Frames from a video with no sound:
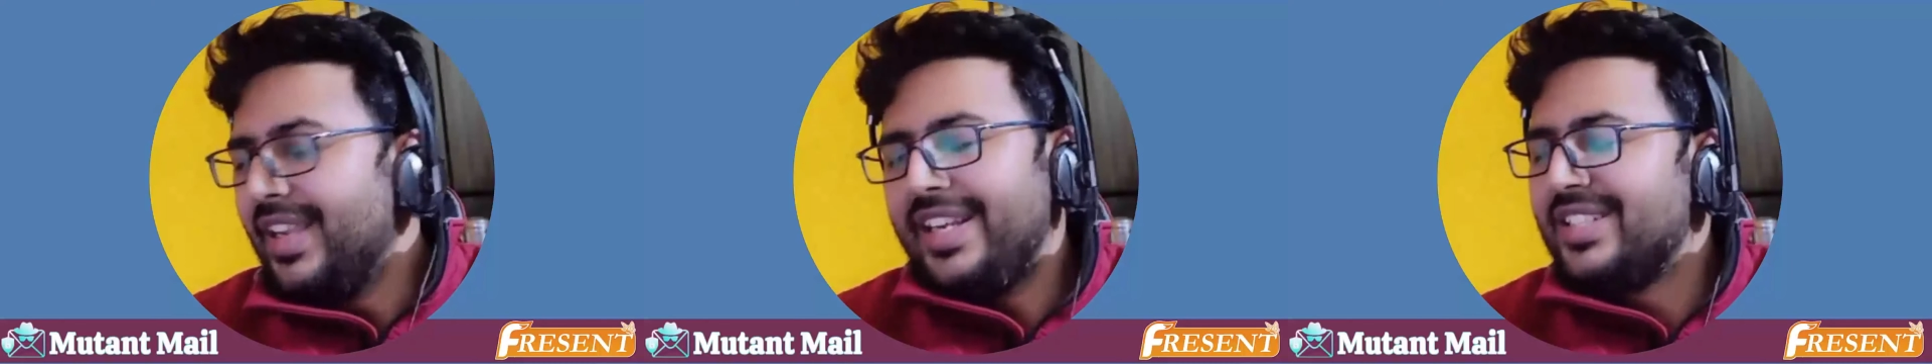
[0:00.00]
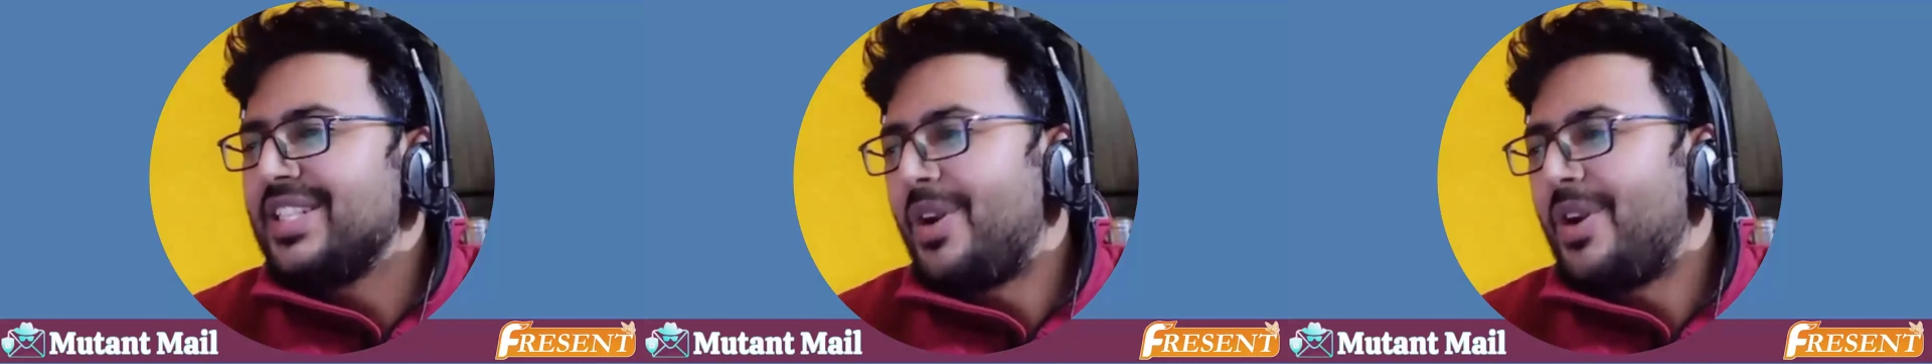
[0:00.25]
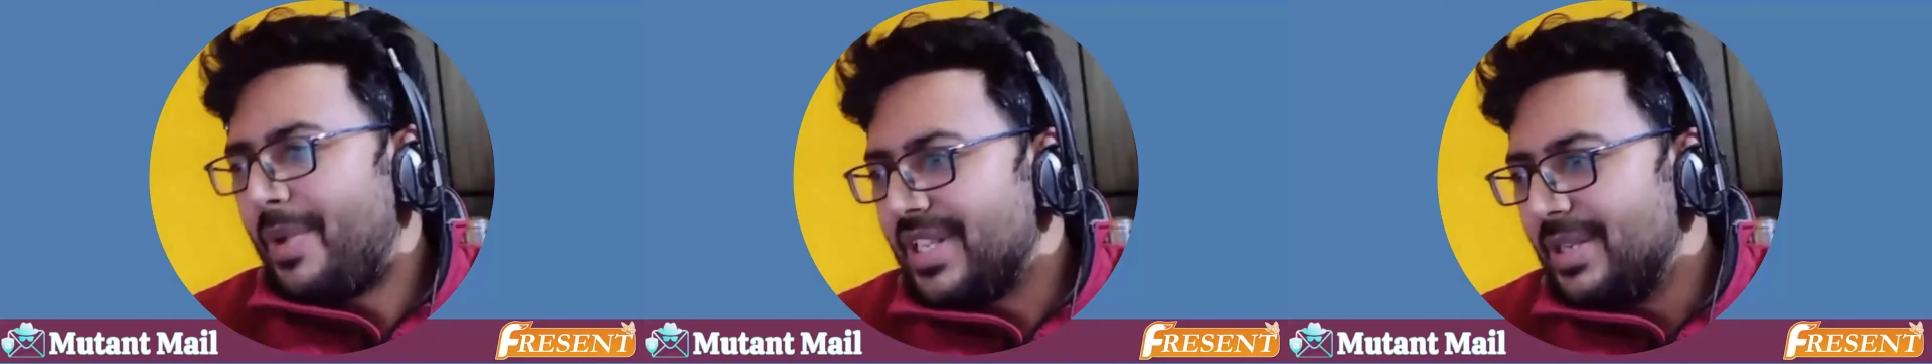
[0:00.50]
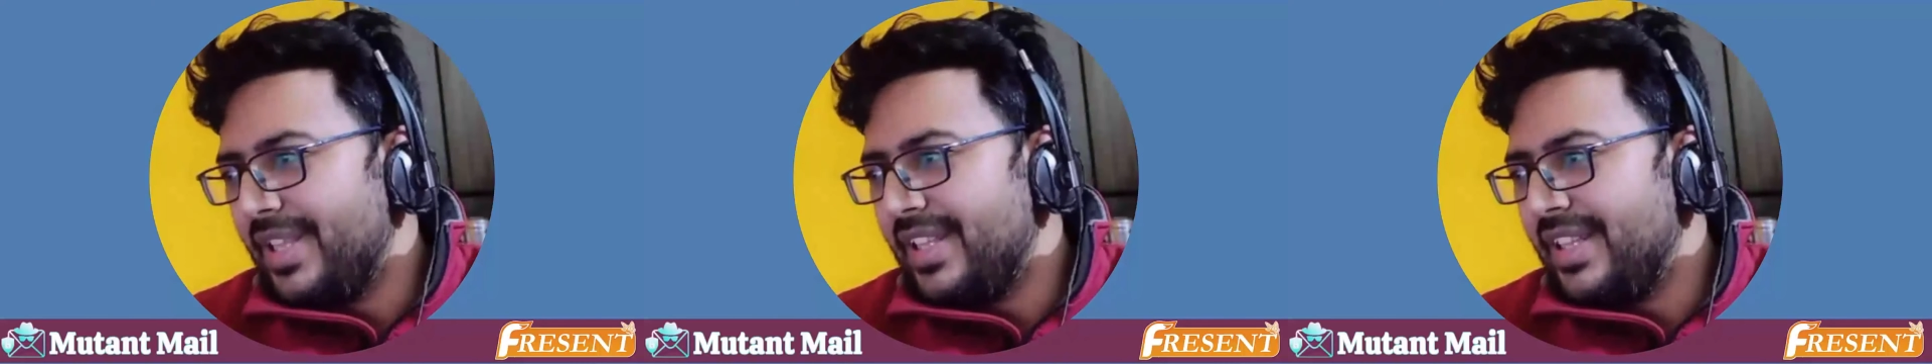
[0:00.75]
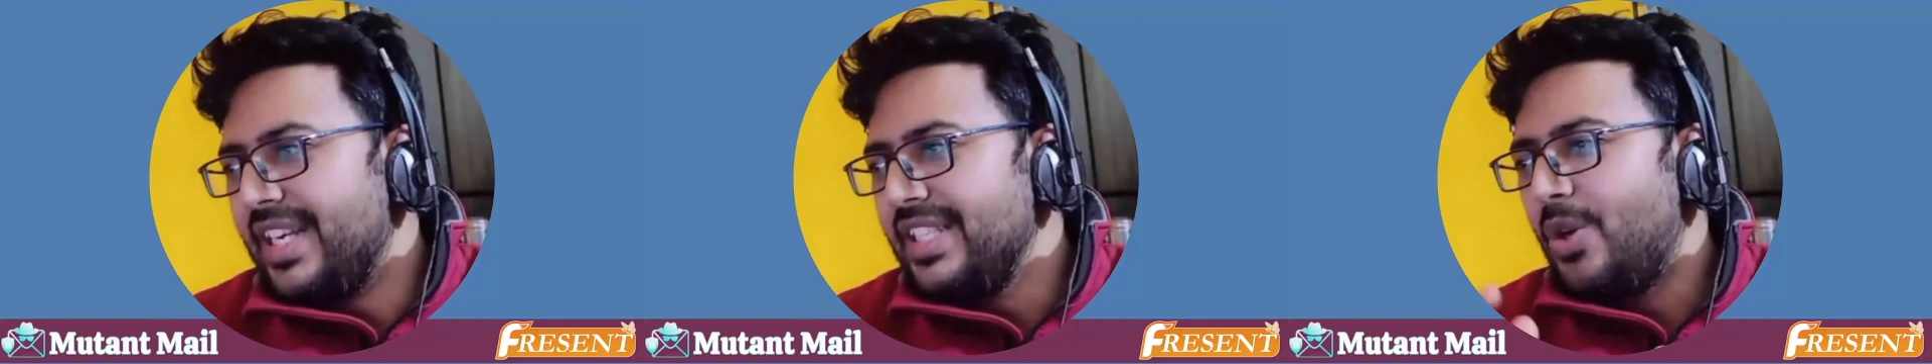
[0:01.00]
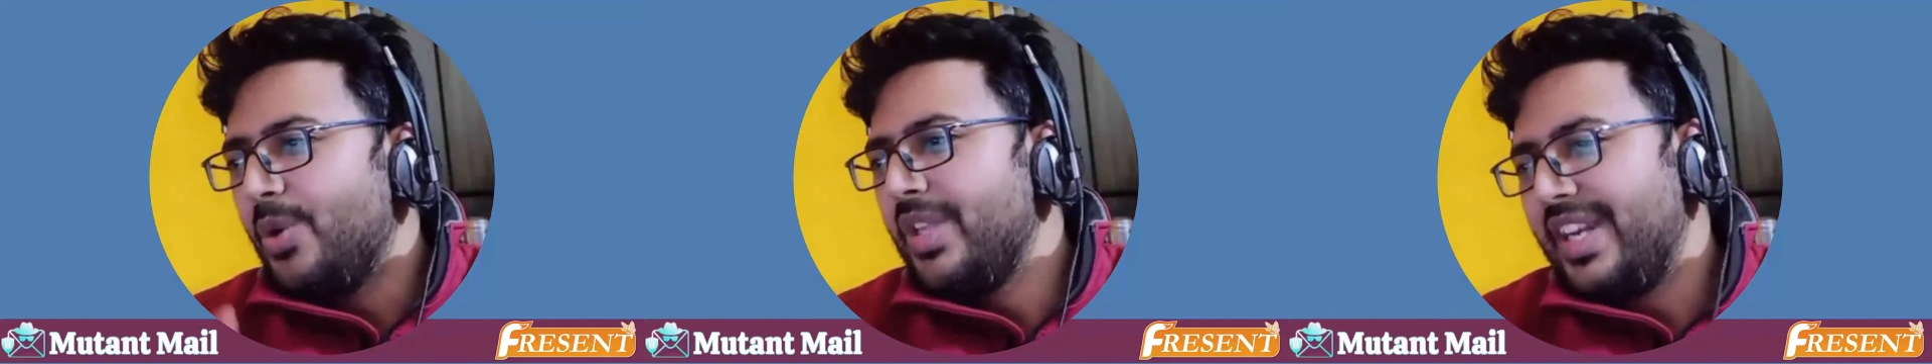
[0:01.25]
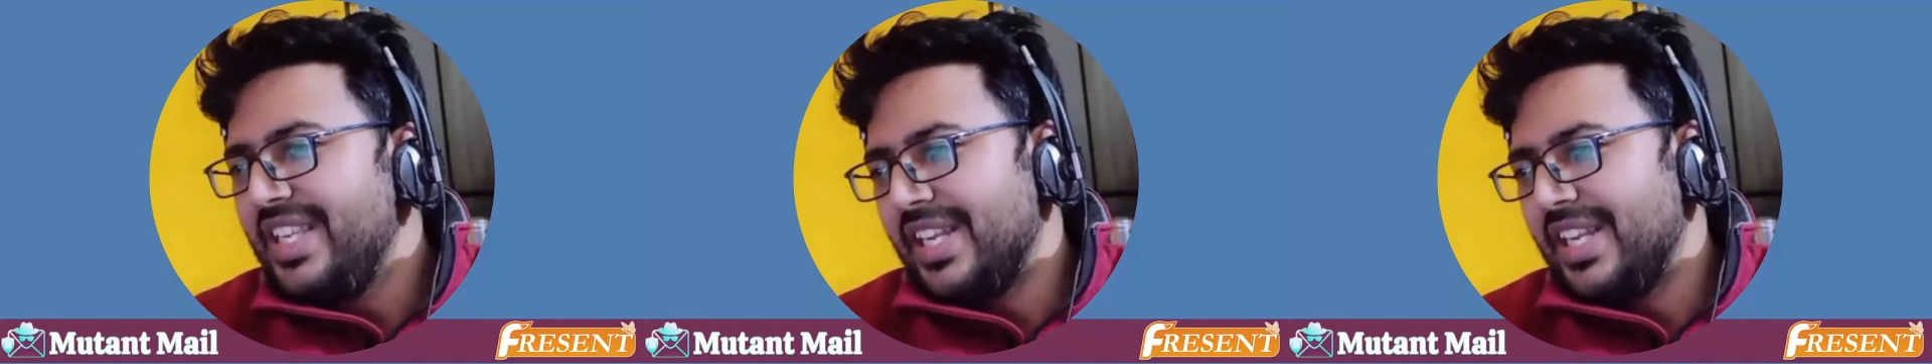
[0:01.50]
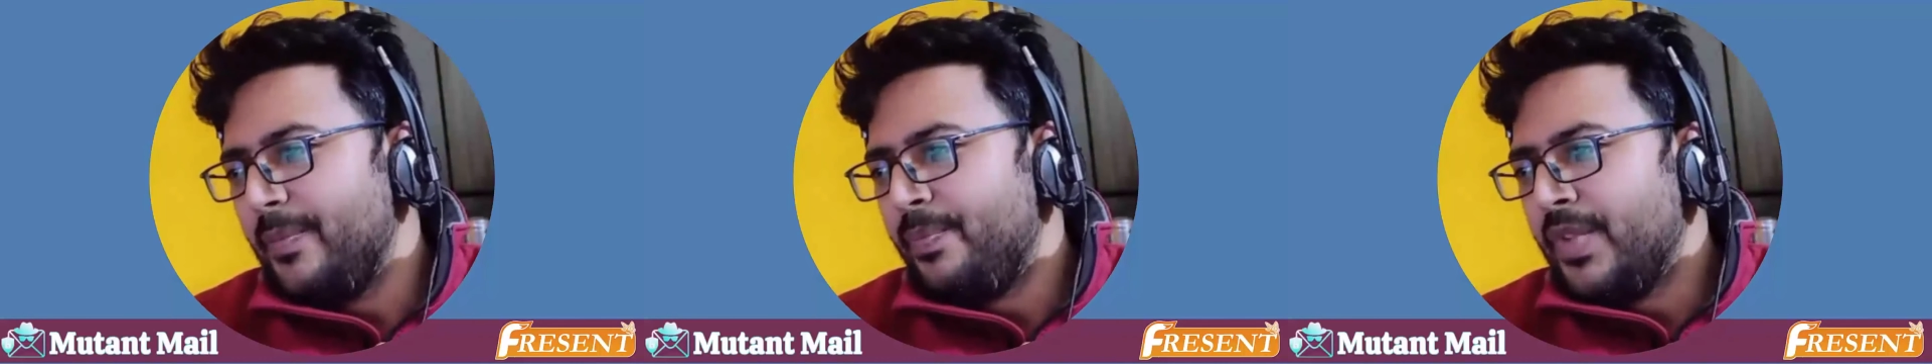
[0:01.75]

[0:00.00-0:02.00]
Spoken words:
It's just not possible. That is the whole reason